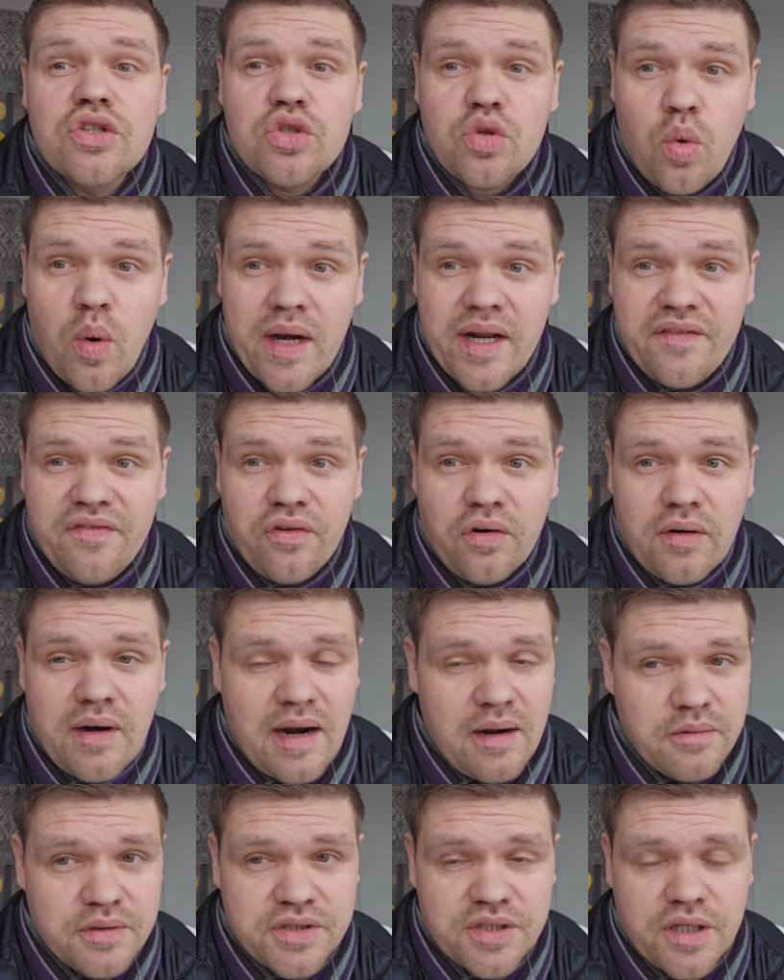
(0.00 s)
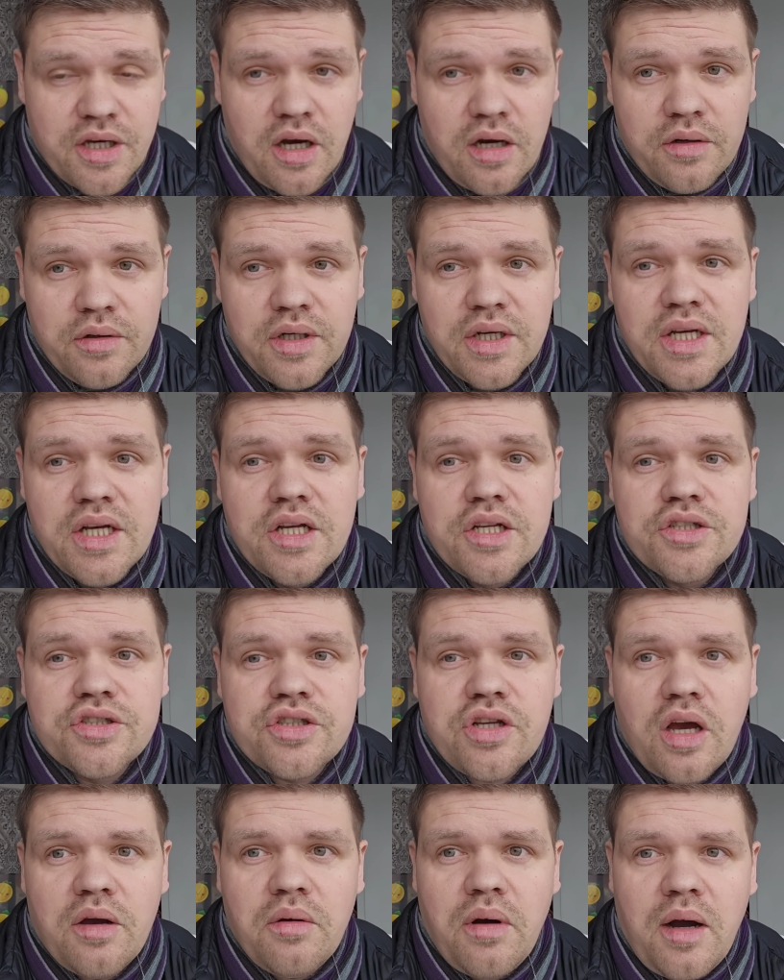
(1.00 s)
24 hours ago.
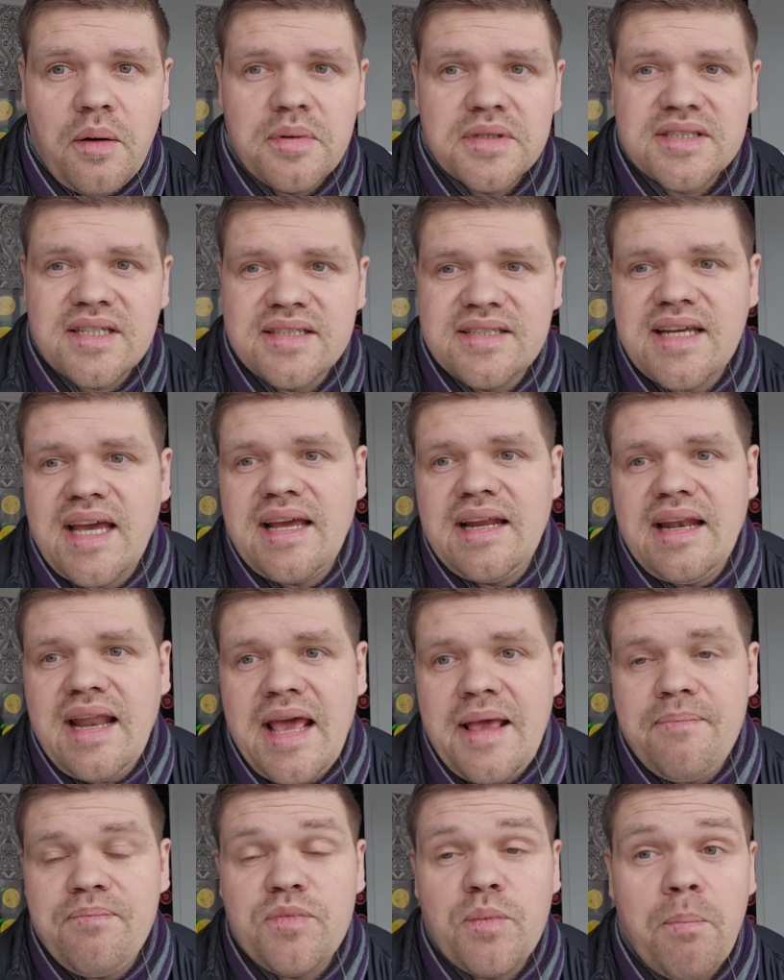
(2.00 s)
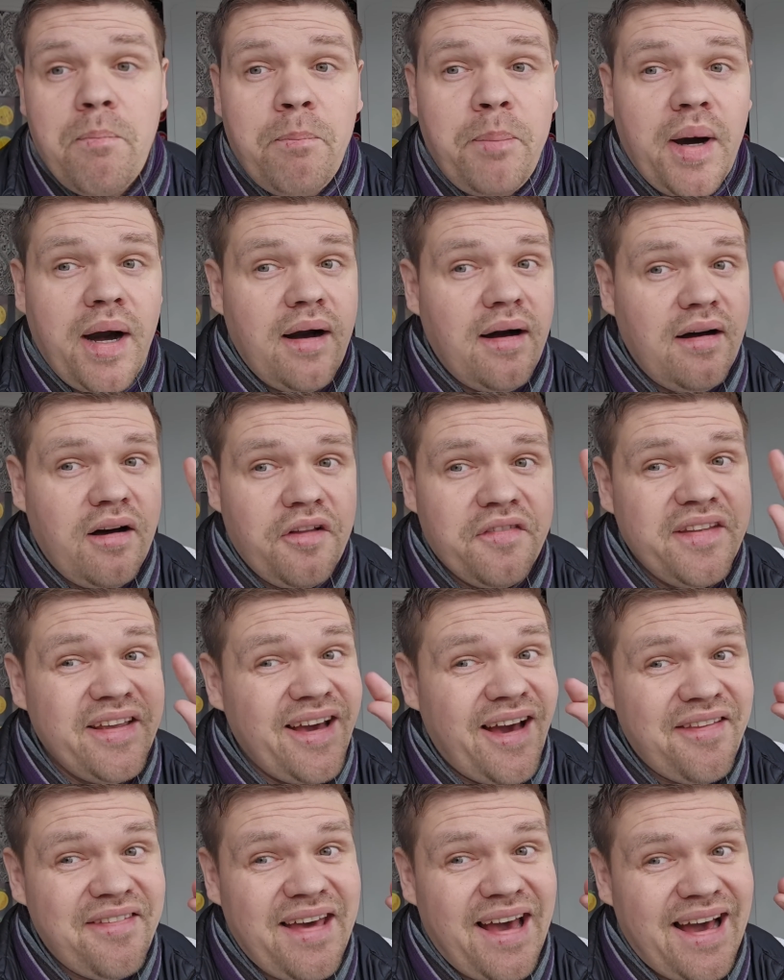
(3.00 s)
So I was a day late. But on the
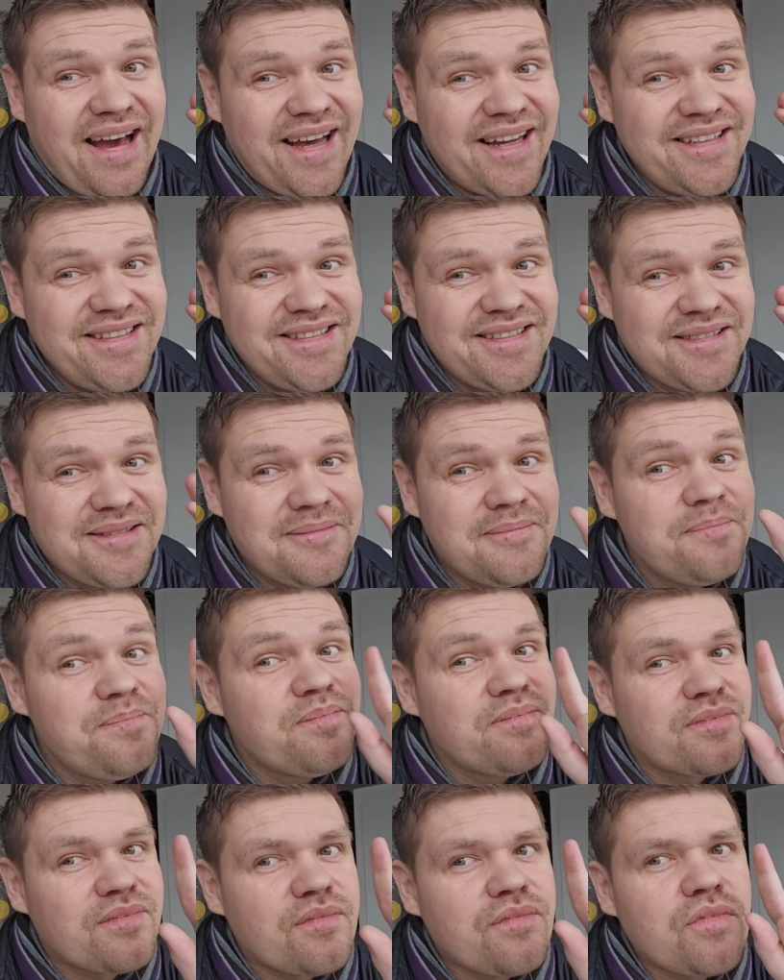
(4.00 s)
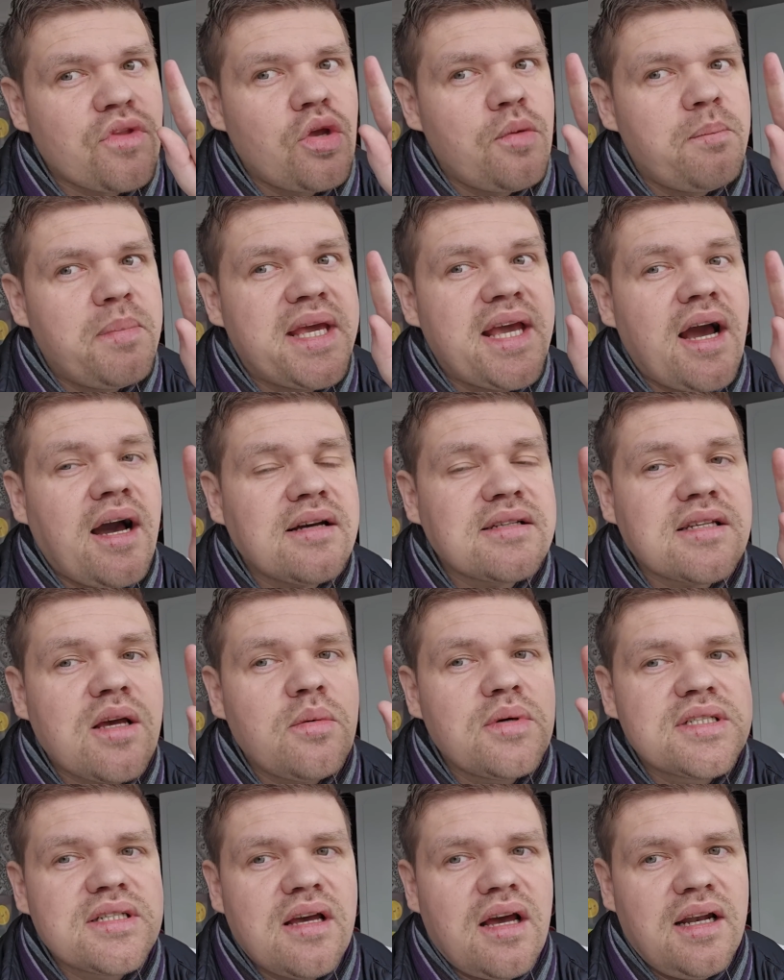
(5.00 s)
other hand, because I
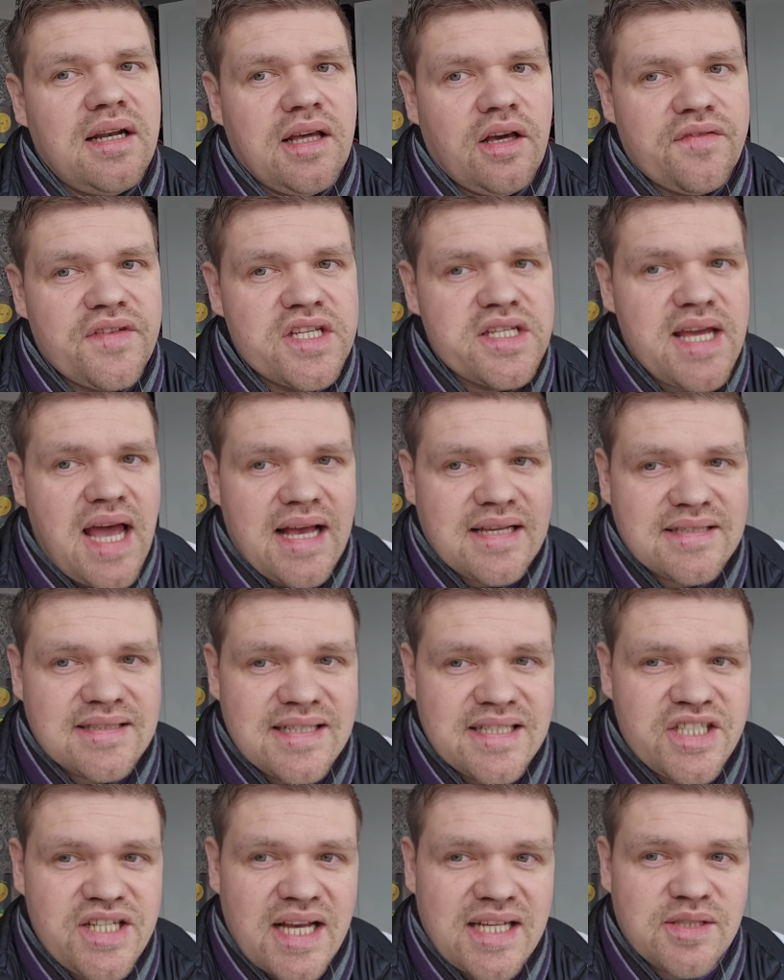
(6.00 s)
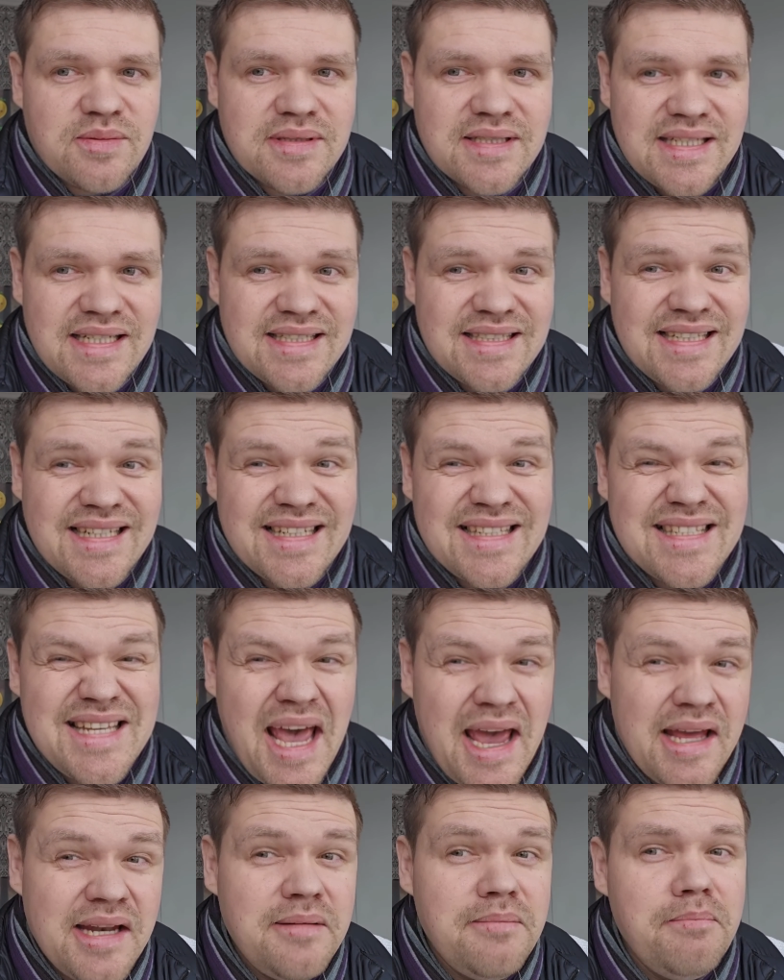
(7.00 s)
was early on the Jazz was listed, and
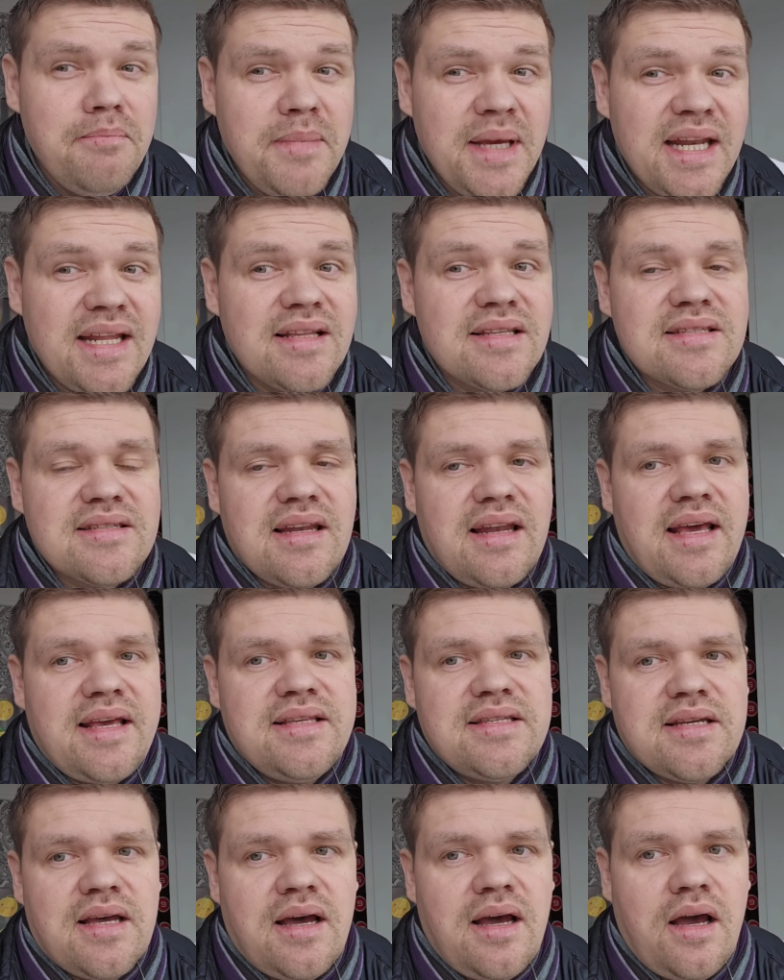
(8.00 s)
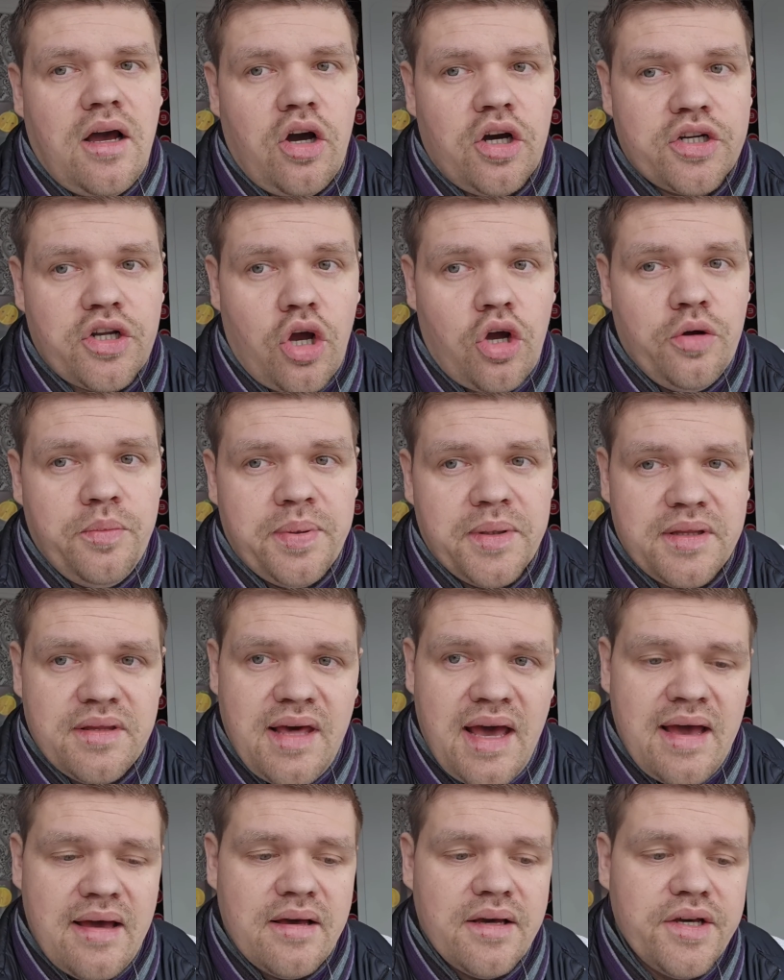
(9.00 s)
10 minutes later, I'd opened
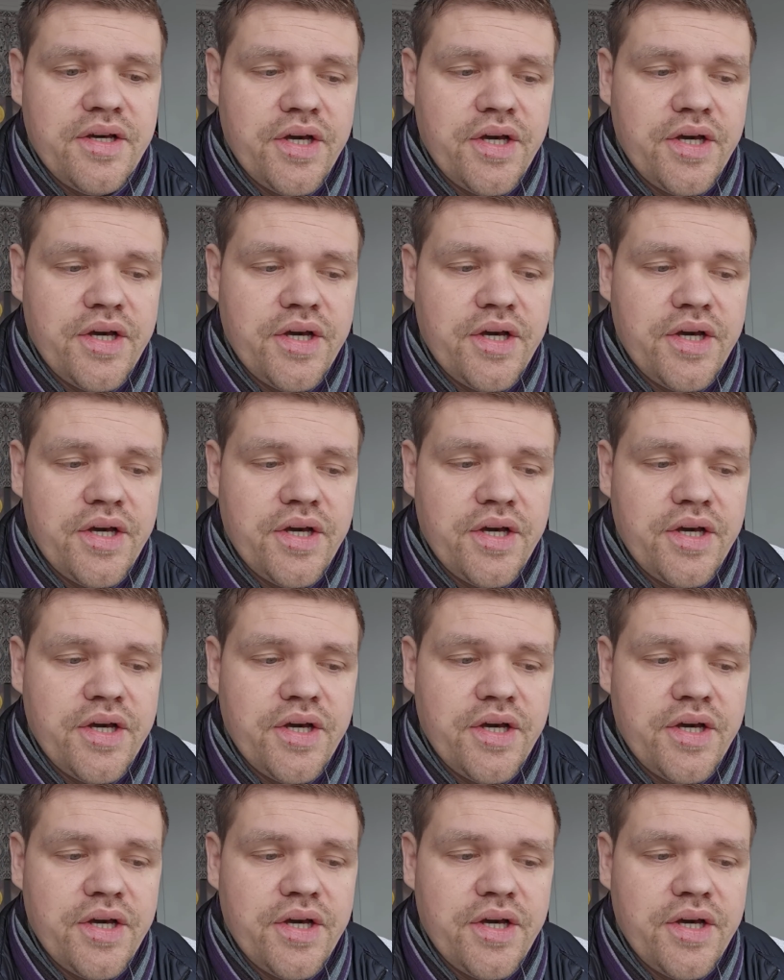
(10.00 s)
that